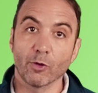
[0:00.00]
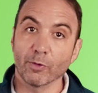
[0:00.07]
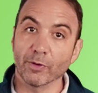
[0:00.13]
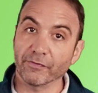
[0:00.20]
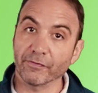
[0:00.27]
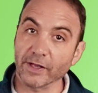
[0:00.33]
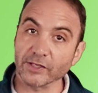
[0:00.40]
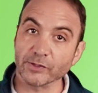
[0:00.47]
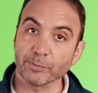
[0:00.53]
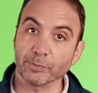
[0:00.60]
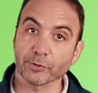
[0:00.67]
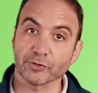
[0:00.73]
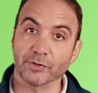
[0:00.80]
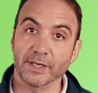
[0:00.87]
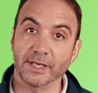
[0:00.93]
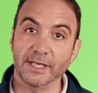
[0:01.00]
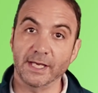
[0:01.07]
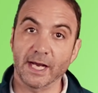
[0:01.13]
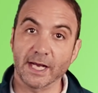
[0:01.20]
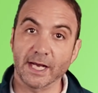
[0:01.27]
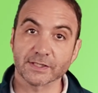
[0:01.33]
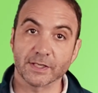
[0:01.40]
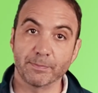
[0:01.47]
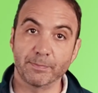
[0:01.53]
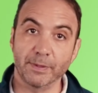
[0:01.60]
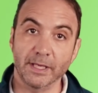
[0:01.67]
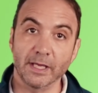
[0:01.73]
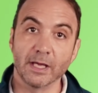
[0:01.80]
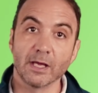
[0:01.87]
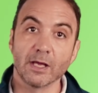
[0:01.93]
with flexible
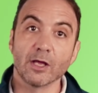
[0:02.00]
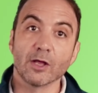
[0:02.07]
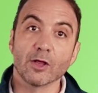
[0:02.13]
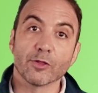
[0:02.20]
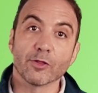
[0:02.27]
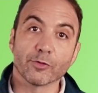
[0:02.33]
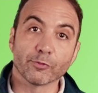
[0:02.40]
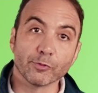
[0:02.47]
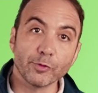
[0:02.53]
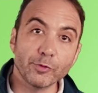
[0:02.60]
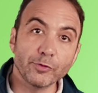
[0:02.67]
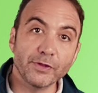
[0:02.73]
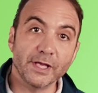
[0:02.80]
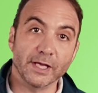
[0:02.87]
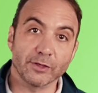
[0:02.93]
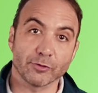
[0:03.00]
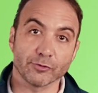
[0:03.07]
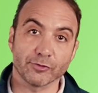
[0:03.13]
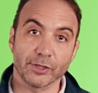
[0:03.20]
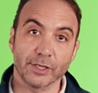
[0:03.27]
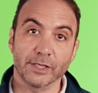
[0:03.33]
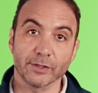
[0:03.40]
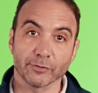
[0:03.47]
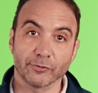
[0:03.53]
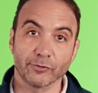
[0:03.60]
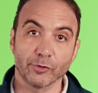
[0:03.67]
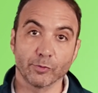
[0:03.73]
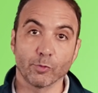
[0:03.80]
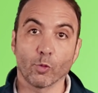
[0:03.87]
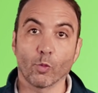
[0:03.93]
tracheoscopy through the endotracheal
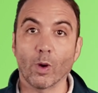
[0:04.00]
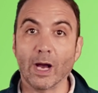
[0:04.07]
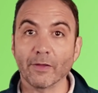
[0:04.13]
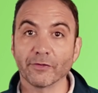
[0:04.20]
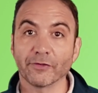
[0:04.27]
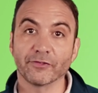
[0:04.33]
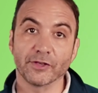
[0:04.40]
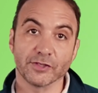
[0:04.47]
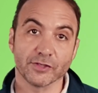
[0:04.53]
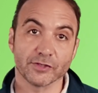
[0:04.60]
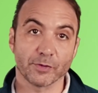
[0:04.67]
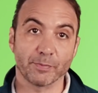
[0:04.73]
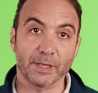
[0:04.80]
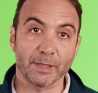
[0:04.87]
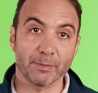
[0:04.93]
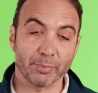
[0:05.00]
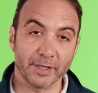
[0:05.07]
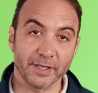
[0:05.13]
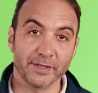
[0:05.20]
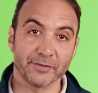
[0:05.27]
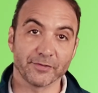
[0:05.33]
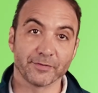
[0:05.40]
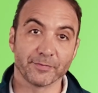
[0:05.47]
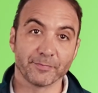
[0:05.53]
tube while the stitches are being placed.